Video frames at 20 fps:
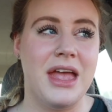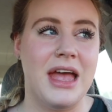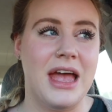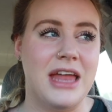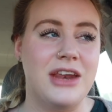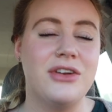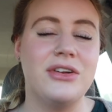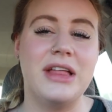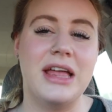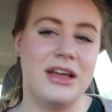
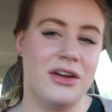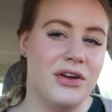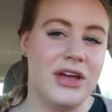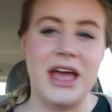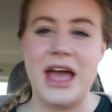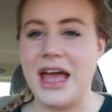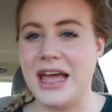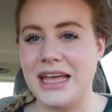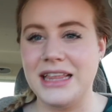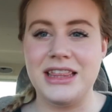and you're like,
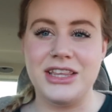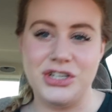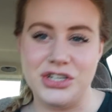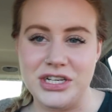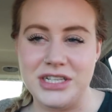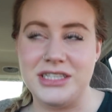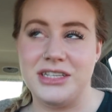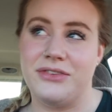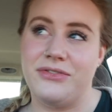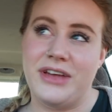okay, I get the
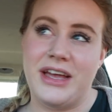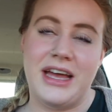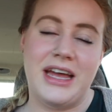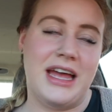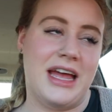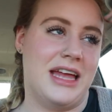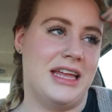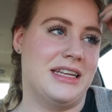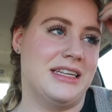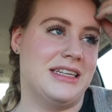gist of it,
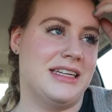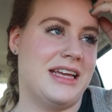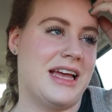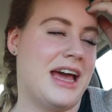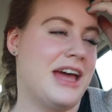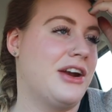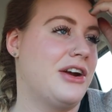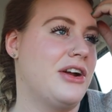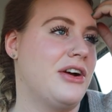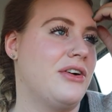and
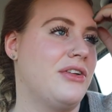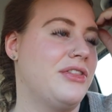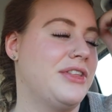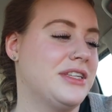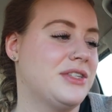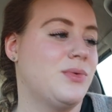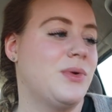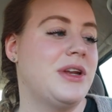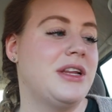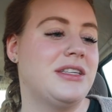I don't know,
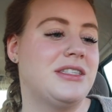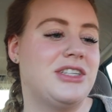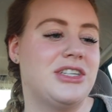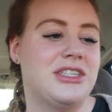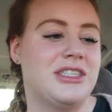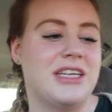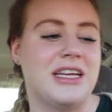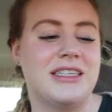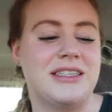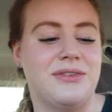this one
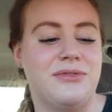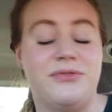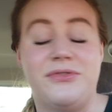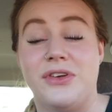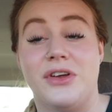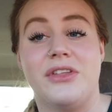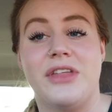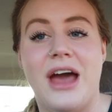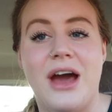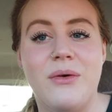just doesn't
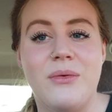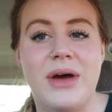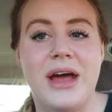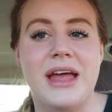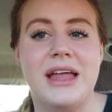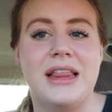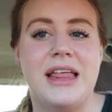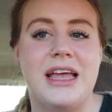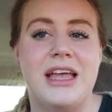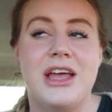feel that
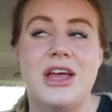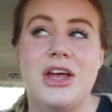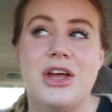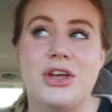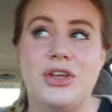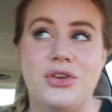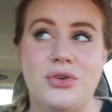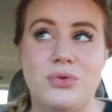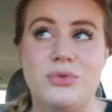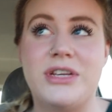way. Like,
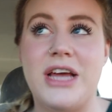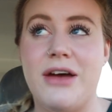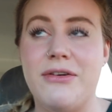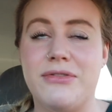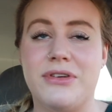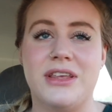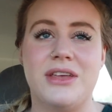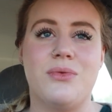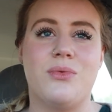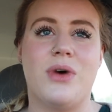you
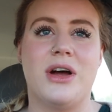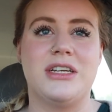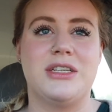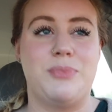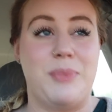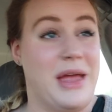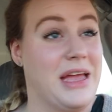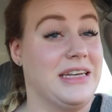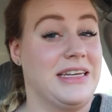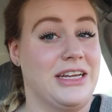definitely want to
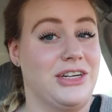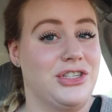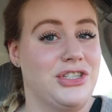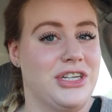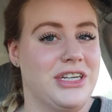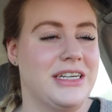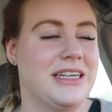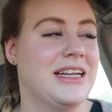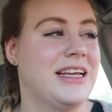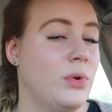pay
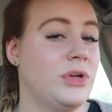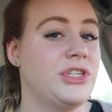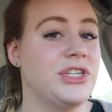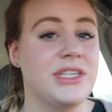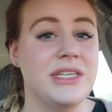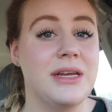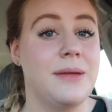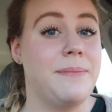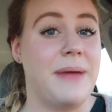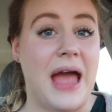attention, which
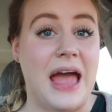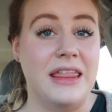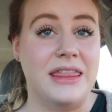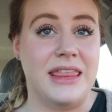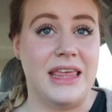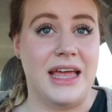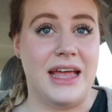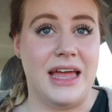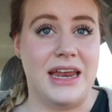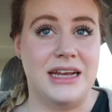isn't a bad
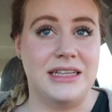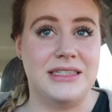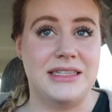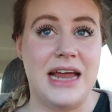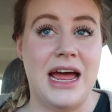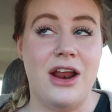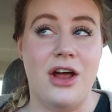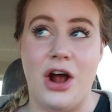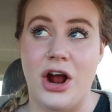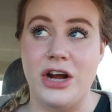thing, and it's
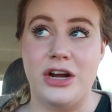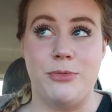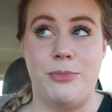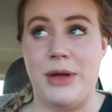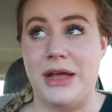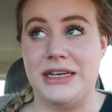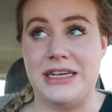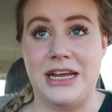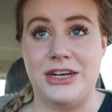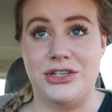not hard to
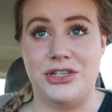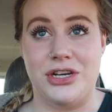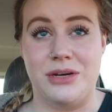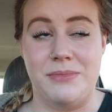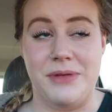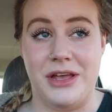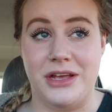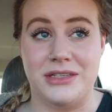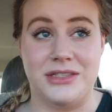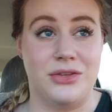pay attention
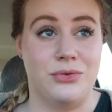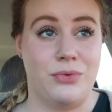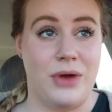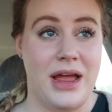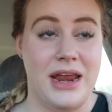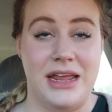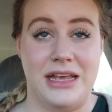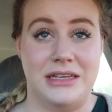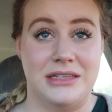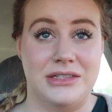because the
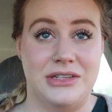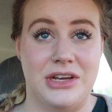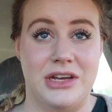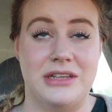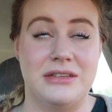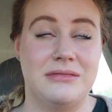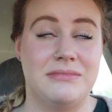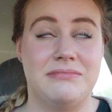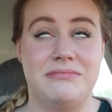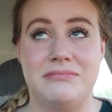writing is
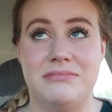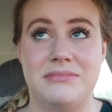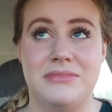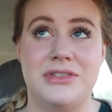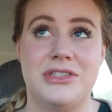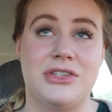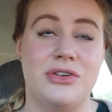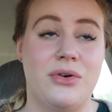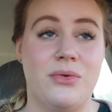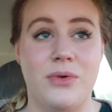good,
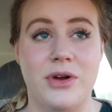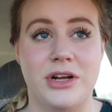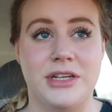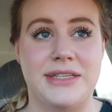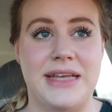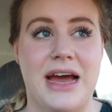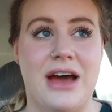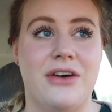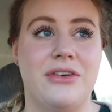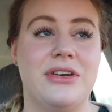so it
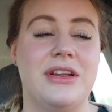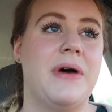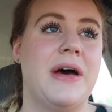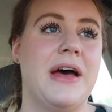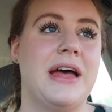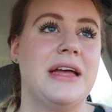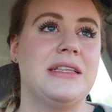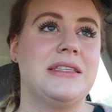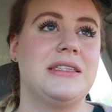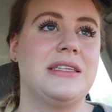works out.
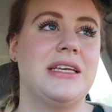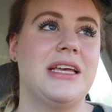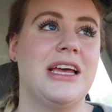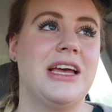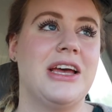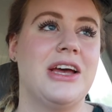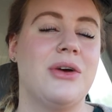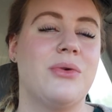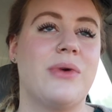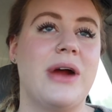But
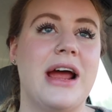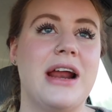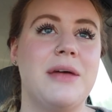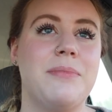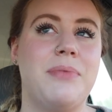we're at a